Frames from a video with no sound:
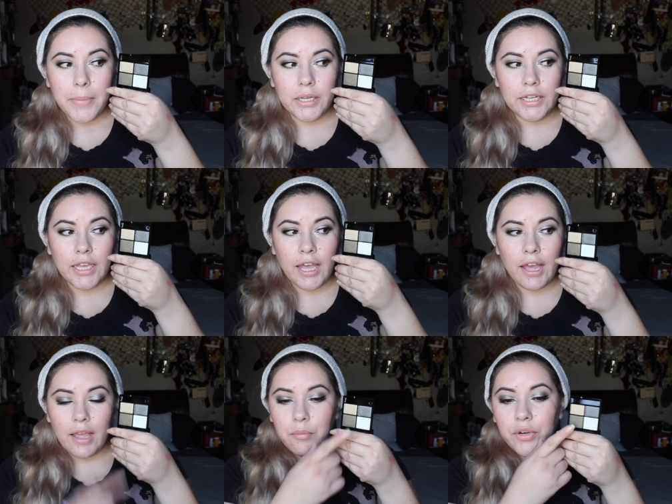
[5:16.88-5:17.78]
But
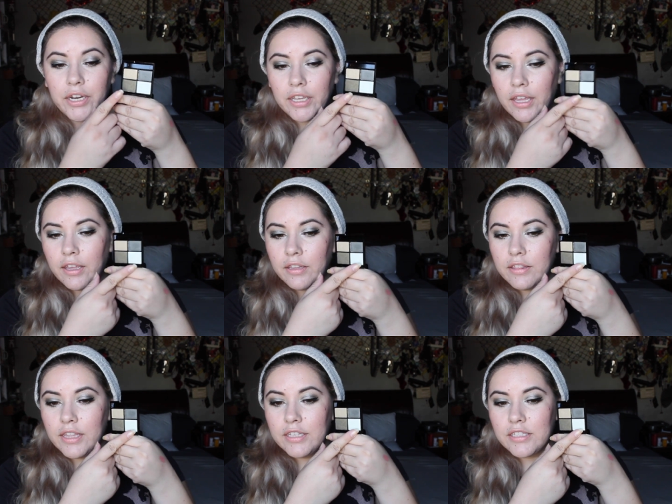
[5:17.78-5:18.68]
yeah, I'm wearing
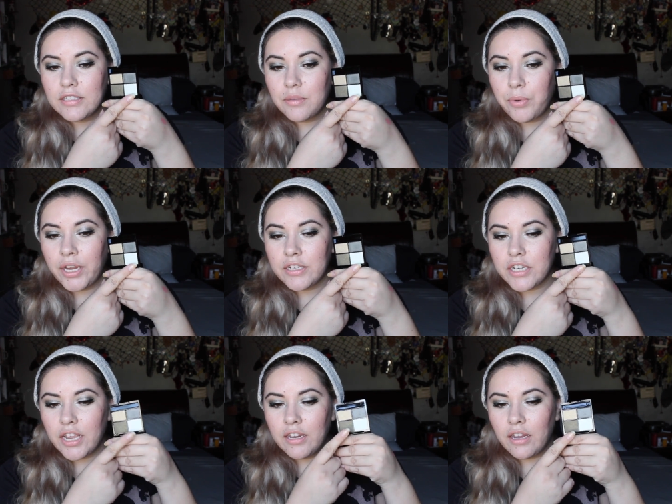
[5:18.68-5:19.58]
this as the bright
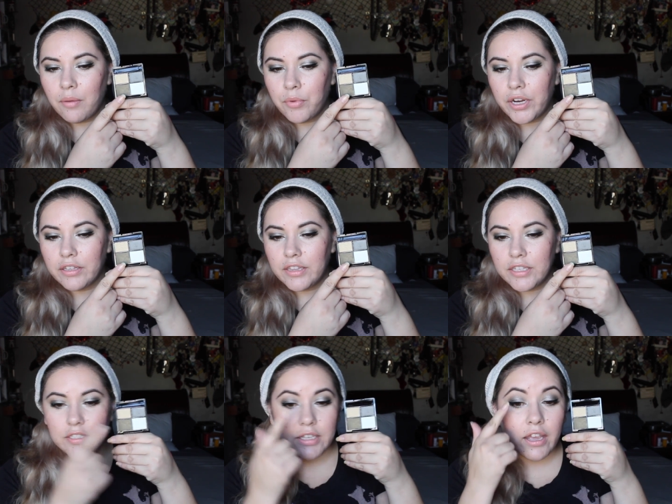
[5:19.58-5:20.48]
shade. I'm wearing
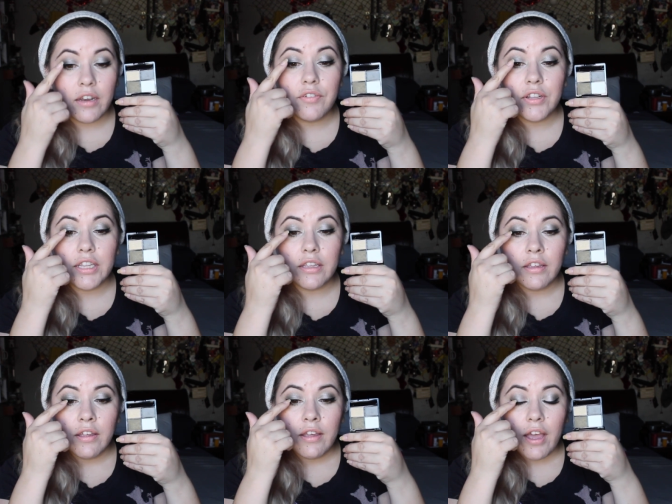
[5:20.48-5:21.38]
this kind of on the
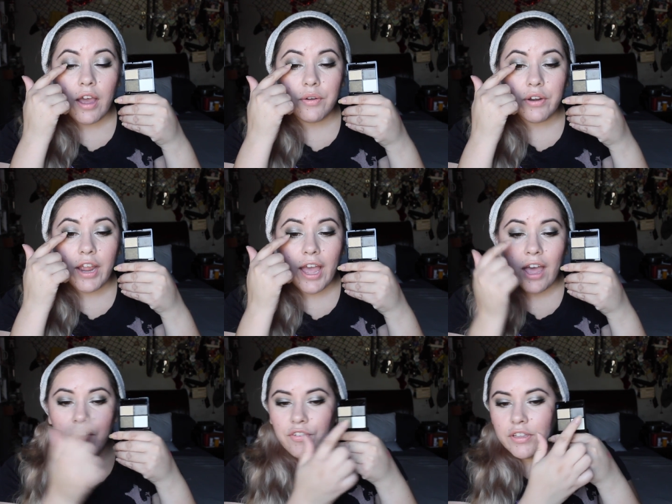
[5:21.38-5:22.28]
outer
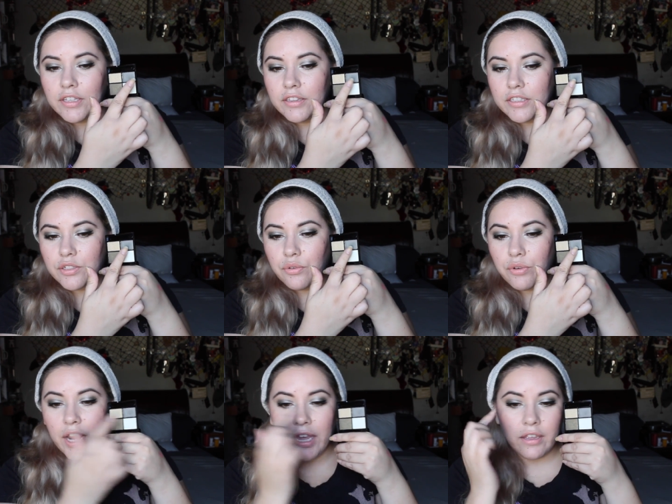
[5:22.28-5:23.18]
half, and then this
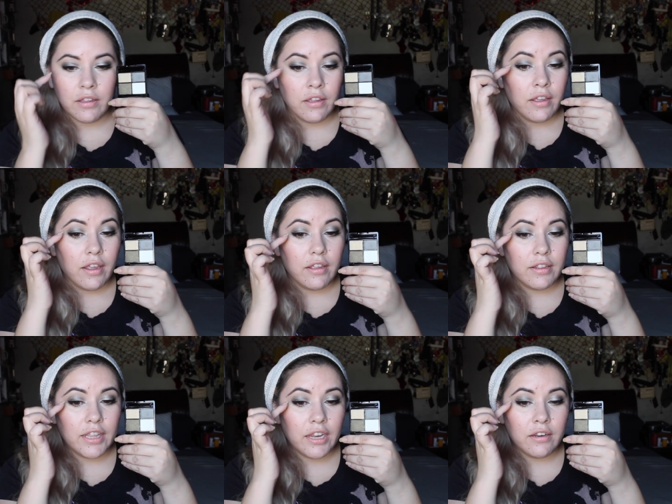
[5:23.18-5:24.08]
gray
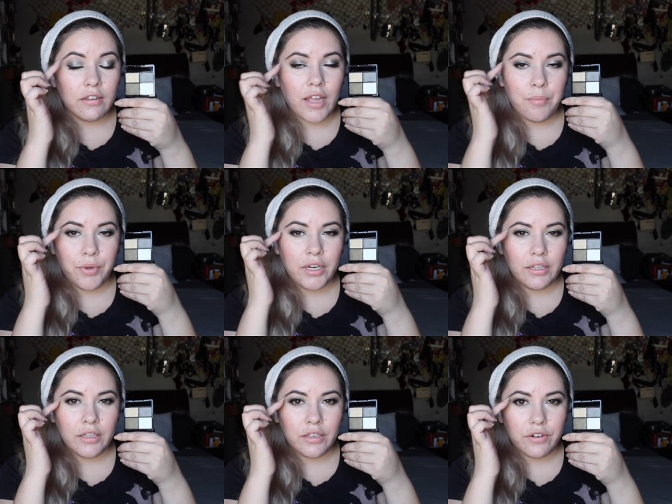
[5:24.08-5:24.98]
in the end. I put
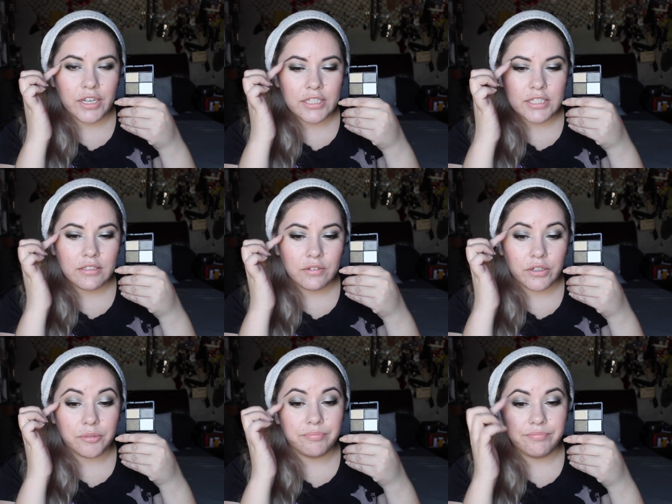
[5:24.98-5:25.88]
it in the crease,
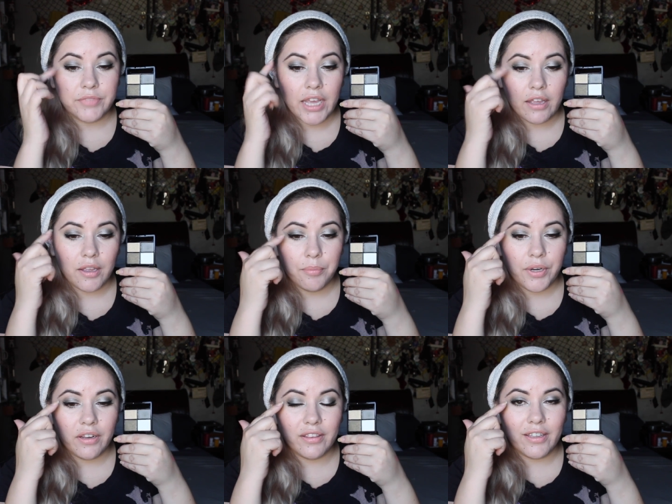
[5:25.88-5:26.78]
or yeah,
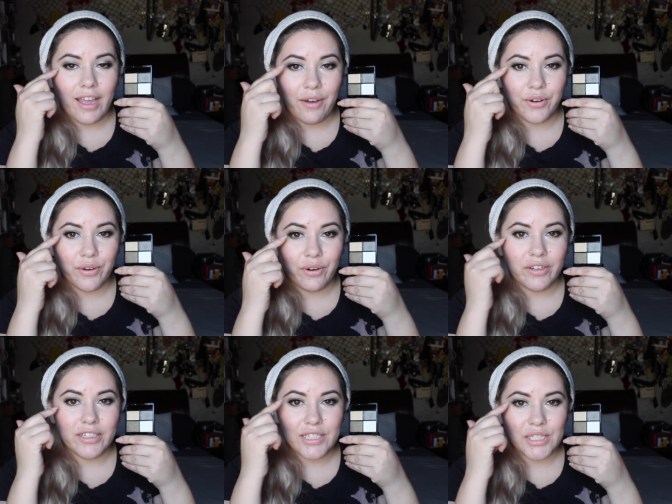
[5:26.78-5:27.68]
put it in the outer
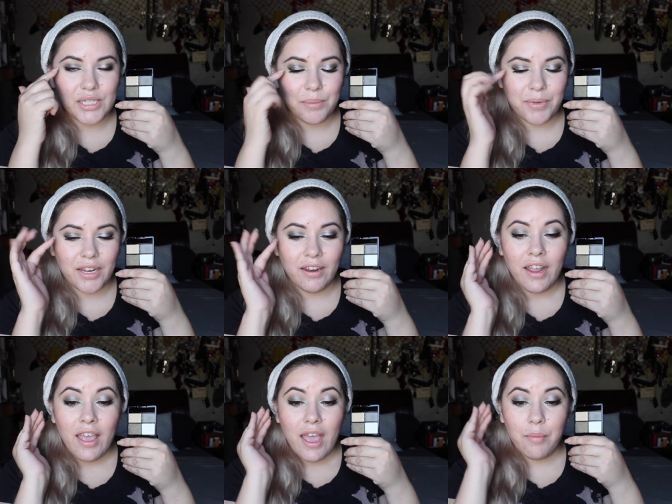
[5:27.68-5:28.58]
corner to deepen it
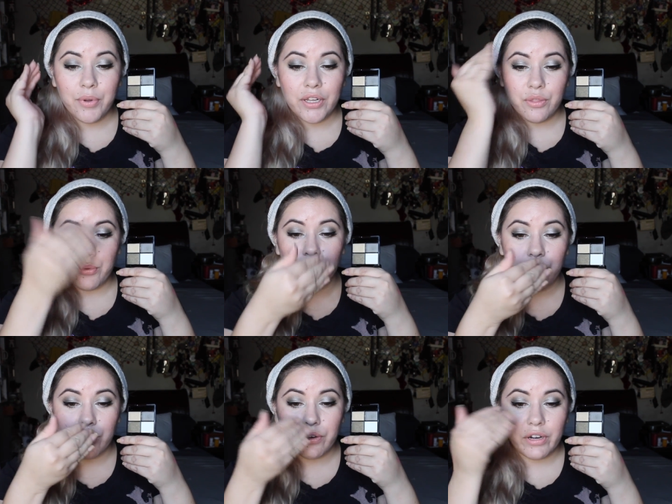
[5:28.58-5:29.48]
and put it through
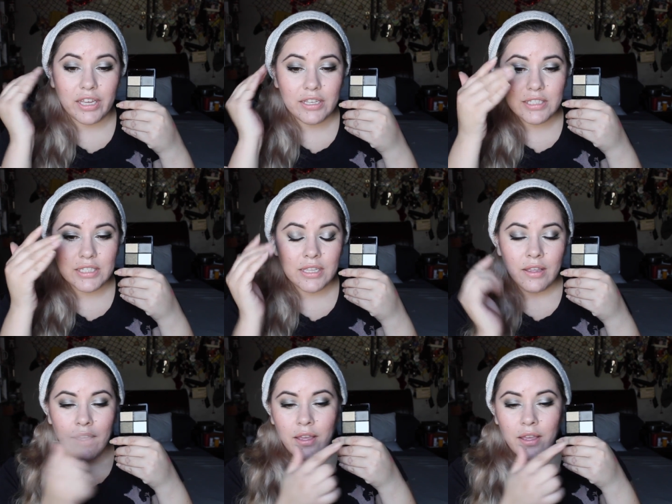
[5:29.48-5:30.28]
the crease.